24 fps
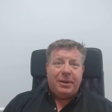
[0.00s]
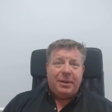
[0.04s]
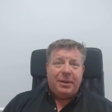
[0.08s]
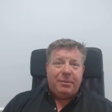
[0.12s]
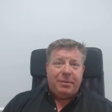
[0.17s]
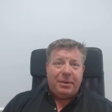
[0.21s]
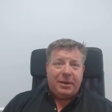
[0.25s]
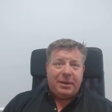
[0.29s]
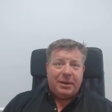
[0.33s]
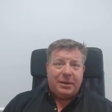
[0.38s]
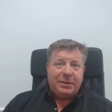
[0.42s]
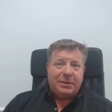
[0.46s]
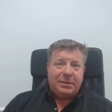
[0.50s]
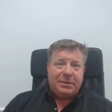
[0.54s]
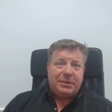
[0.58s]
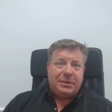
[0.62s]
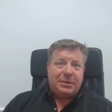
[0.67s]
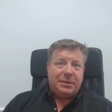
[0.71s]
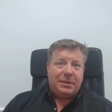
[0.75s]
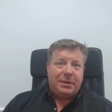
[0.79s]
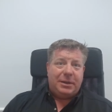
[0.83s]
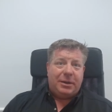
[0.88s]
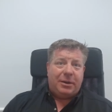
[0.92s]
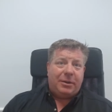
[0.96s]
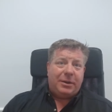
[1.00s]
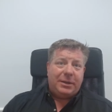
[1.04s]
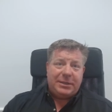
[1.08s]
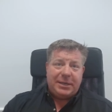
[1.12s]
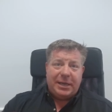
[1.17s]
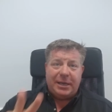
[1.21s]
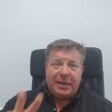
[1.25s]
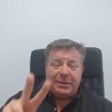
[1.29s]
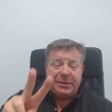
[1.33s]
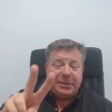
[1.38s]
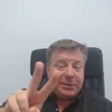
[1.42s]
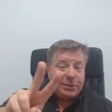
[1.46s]
because all it
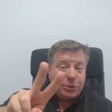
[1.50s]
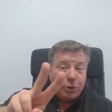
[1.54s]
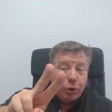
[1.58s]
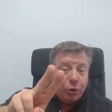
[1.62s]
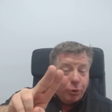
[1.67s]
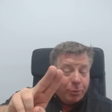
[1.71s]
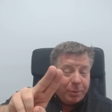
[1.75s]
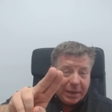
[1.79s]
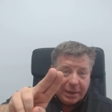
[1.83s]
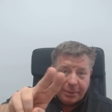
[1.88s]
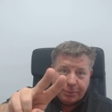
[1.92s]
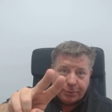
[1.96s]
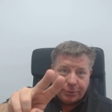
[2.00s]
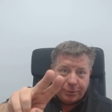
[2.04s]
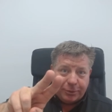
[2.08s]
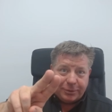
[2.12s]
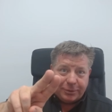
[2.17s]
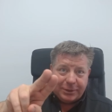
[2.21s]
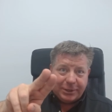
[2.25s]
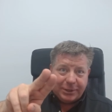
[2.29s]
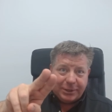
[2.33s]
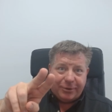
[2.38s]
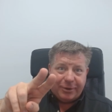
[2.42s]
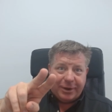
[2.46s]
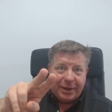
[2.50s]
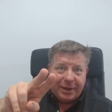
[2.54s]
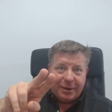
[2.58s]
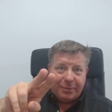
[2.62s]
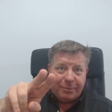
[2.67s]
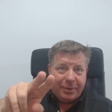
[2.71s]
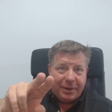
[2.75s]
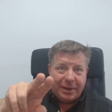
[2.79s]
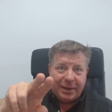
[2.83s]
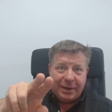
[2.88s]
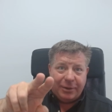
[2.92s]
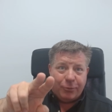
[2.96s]
takes is two people to create a
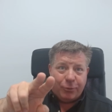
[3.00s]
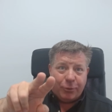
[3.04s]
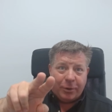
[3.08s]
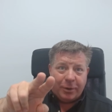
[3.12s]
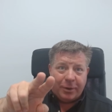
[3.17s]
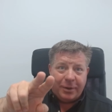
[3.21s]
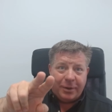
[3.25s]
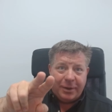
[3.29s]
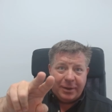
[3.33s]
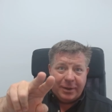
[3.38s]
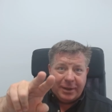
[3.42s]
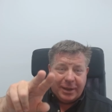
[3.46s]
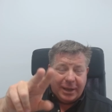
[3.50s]
bidding war